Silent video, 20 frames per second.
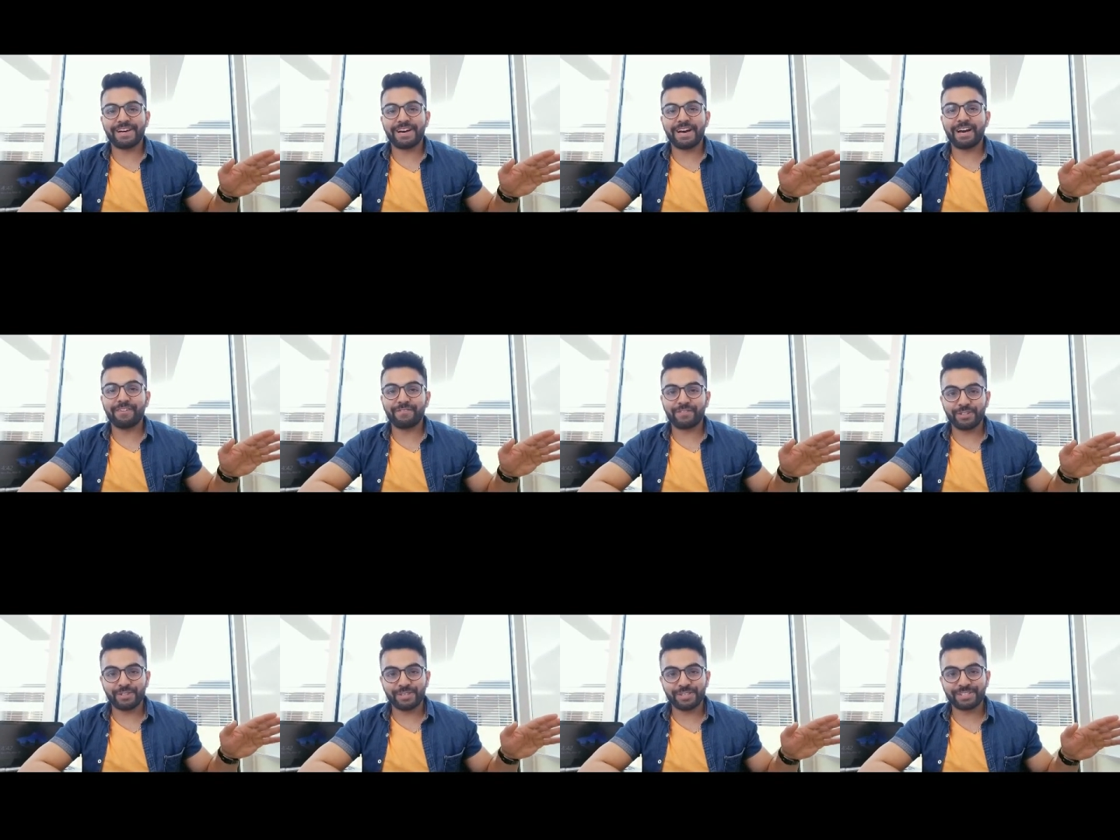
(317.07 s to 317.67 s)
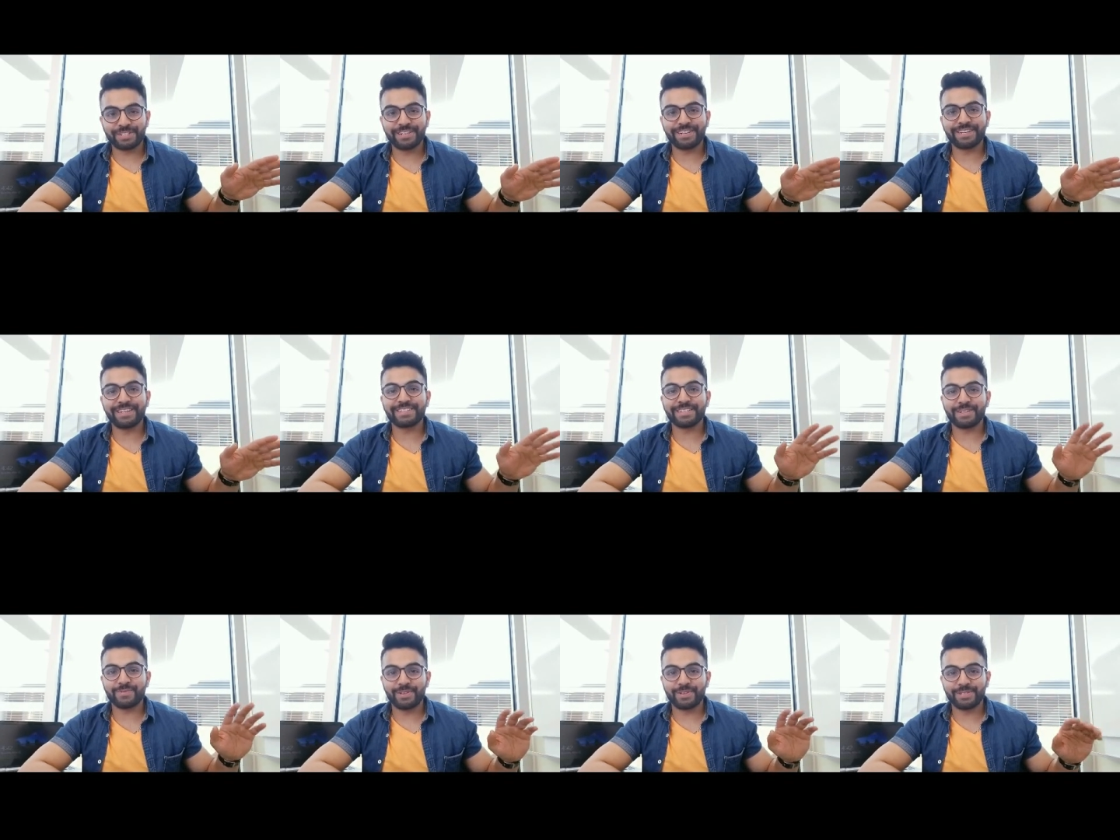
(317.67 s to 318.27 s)
after your
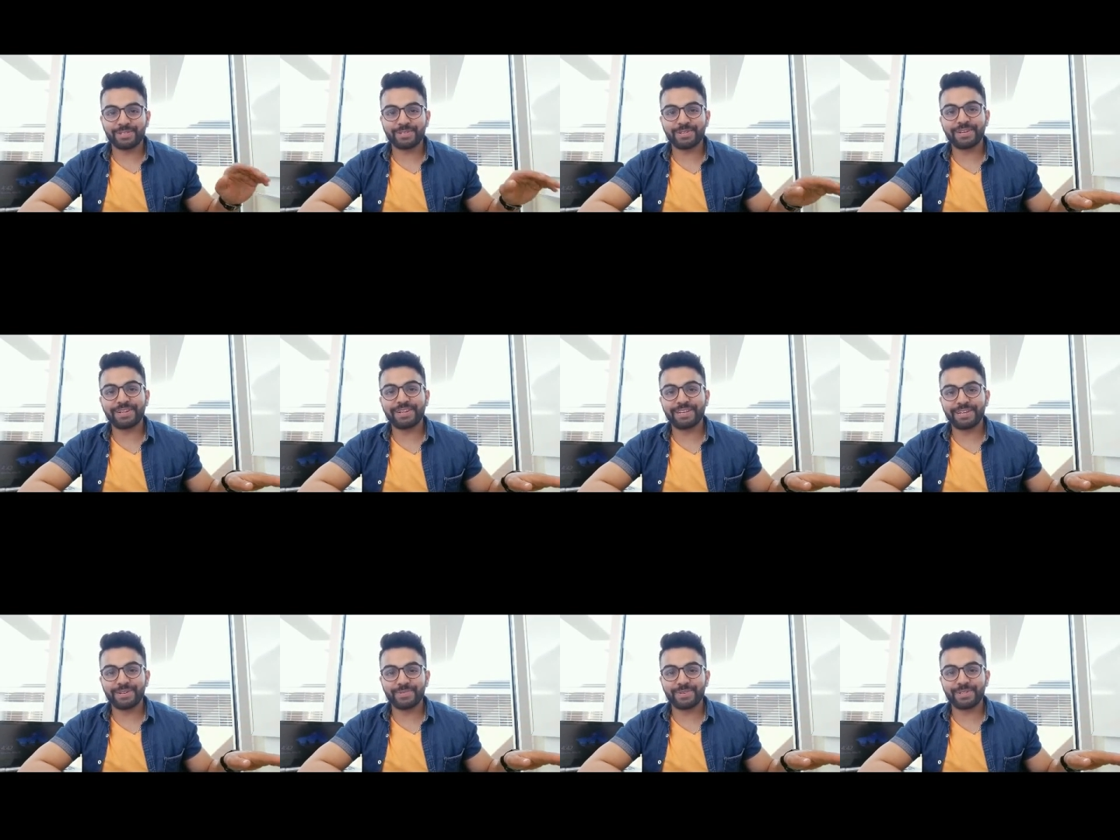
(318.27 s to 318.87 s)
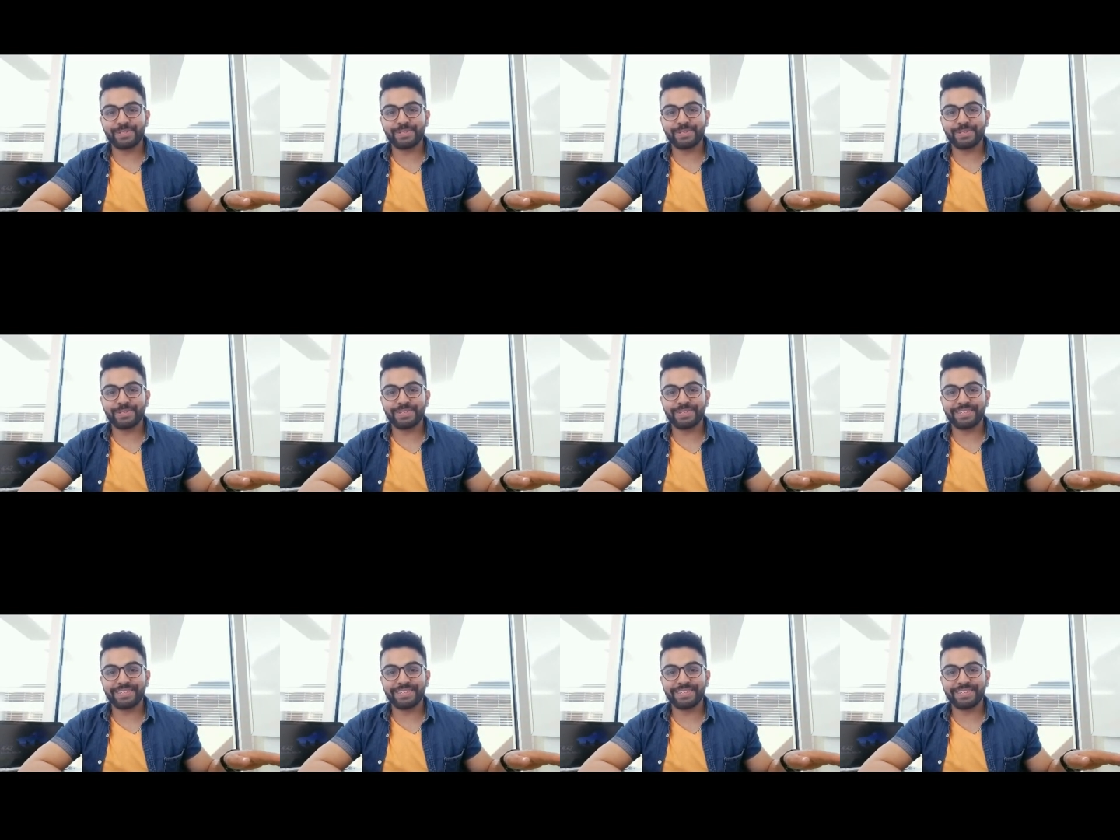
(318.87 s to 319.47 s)
studies, and once you are done with
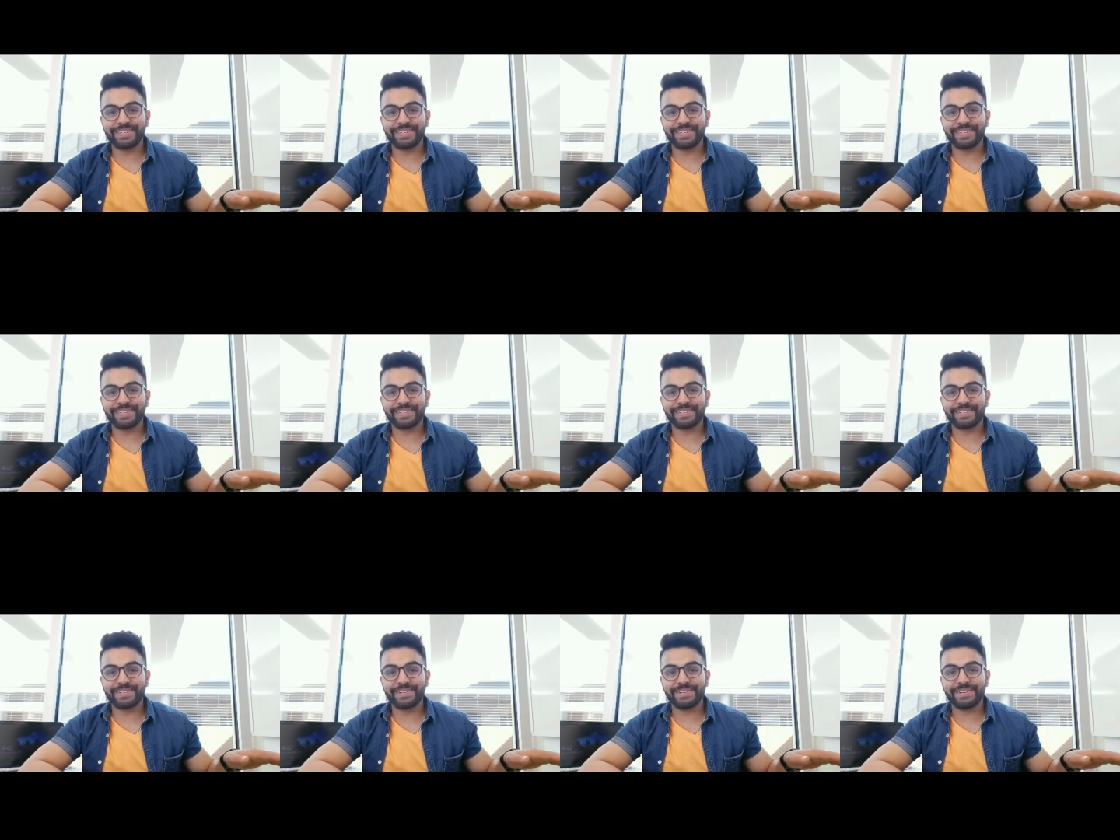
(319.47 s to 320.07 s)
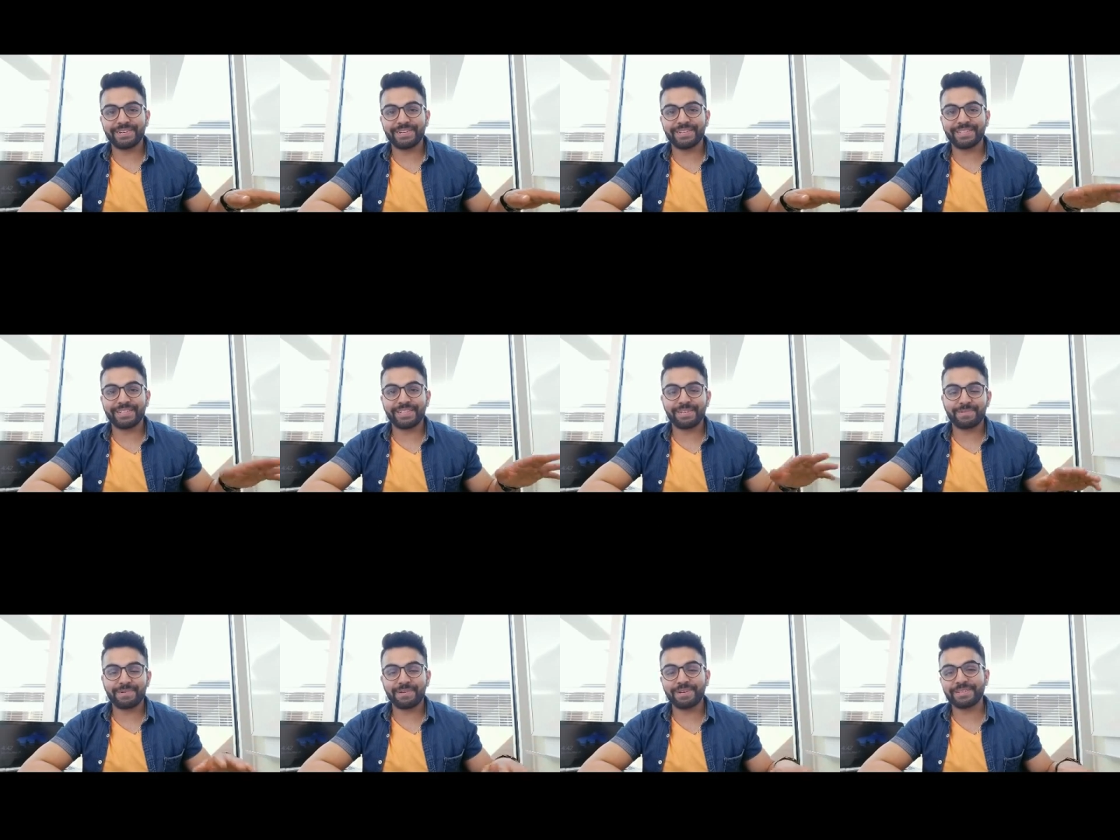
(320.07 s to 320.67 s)
your all
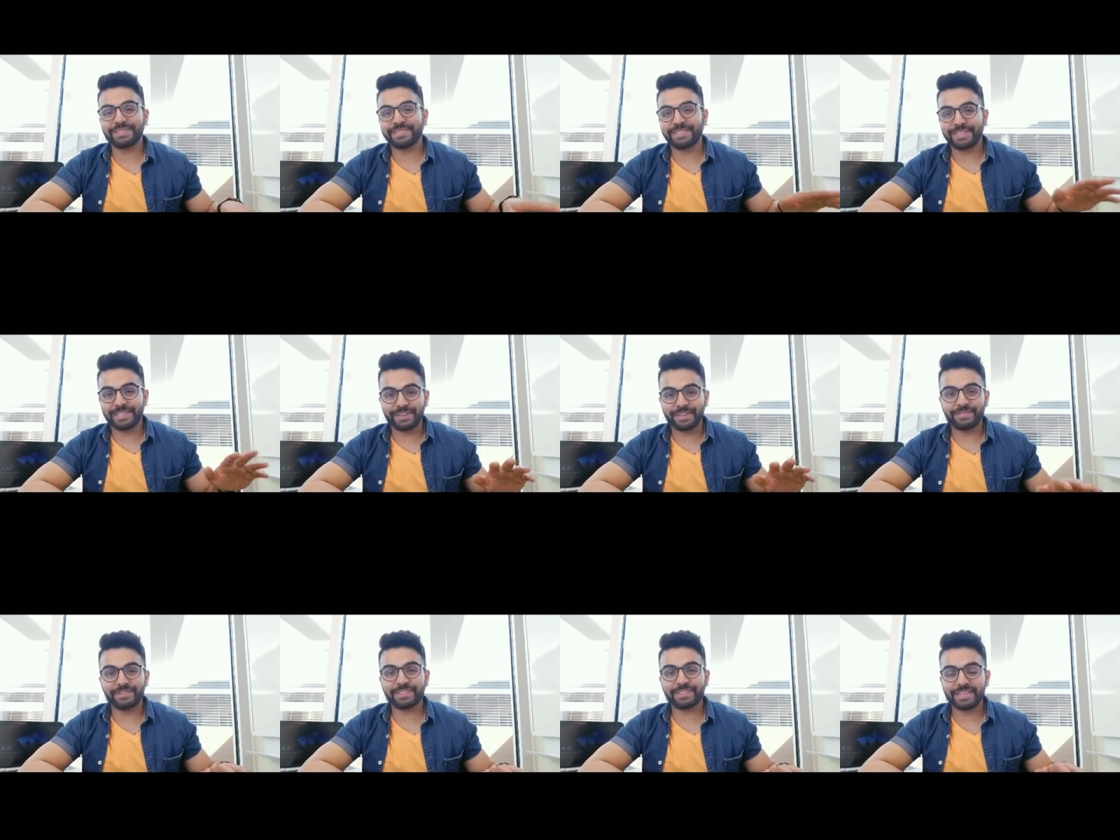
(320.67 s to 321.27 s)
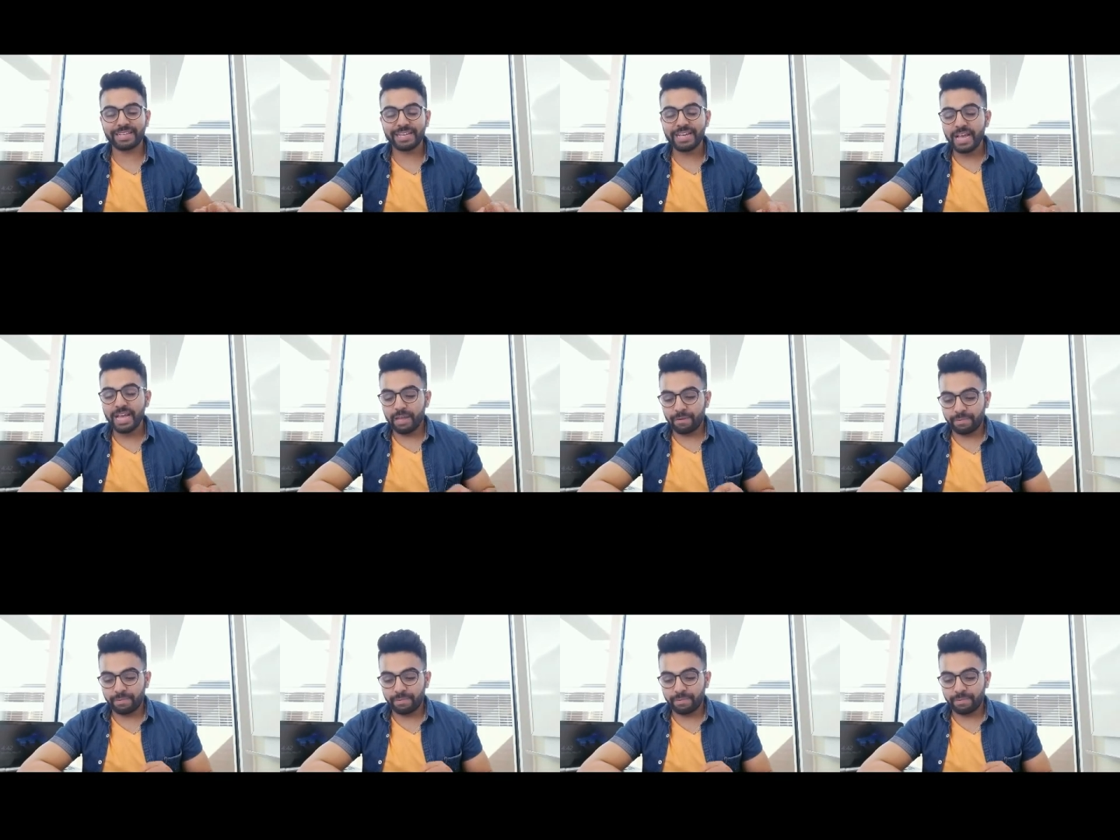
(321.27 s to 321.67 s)
the process and everything.